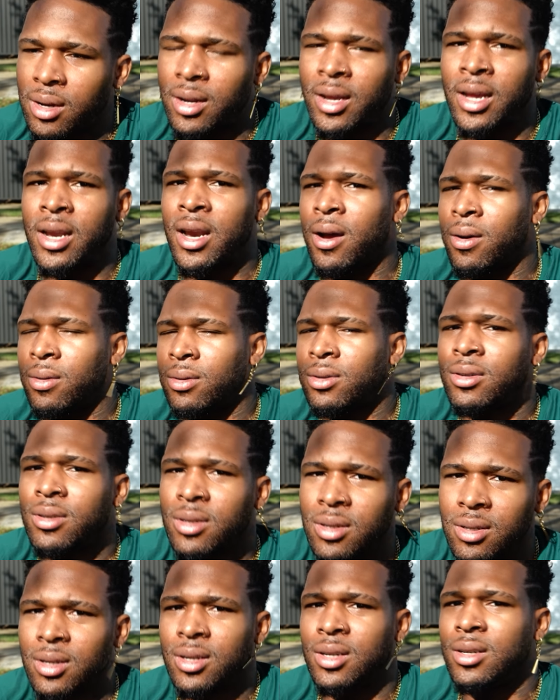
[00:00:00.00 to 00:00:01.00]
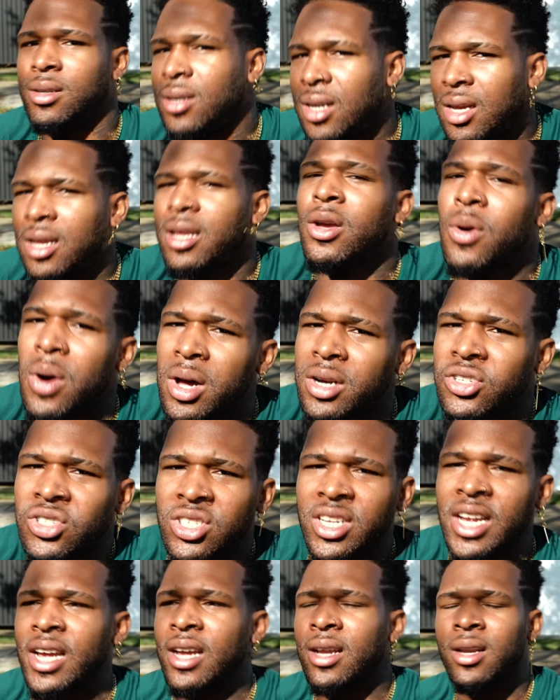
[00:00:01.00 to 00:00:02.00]
you know, you
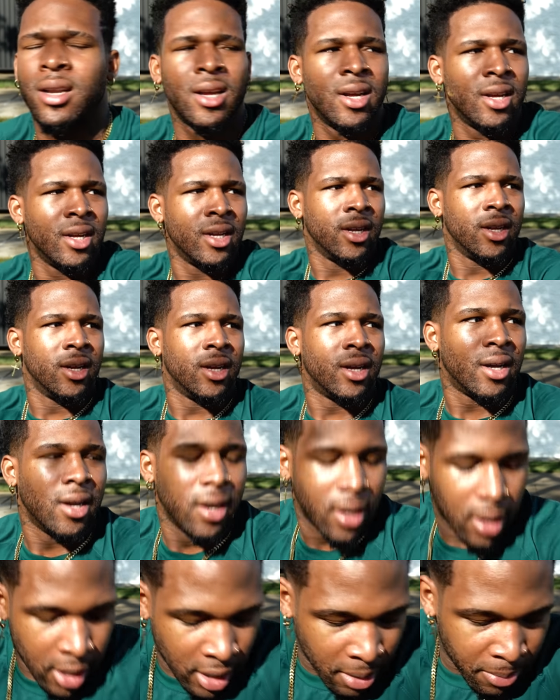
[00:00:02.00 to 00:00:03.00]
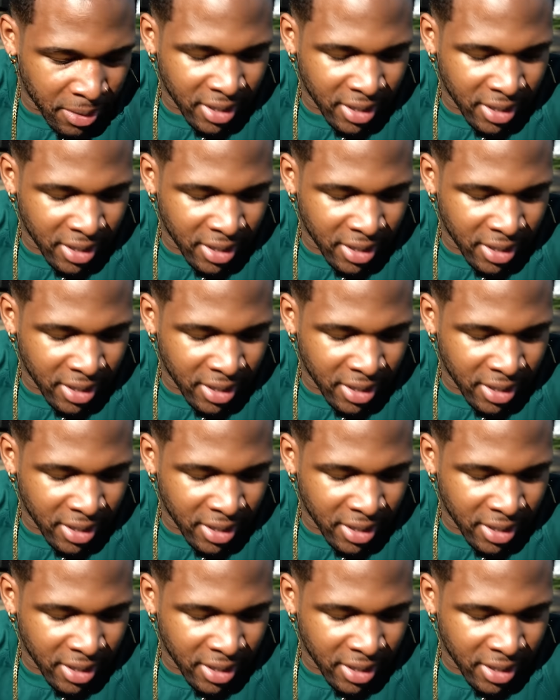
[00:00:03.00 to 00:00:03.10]
understand. All right,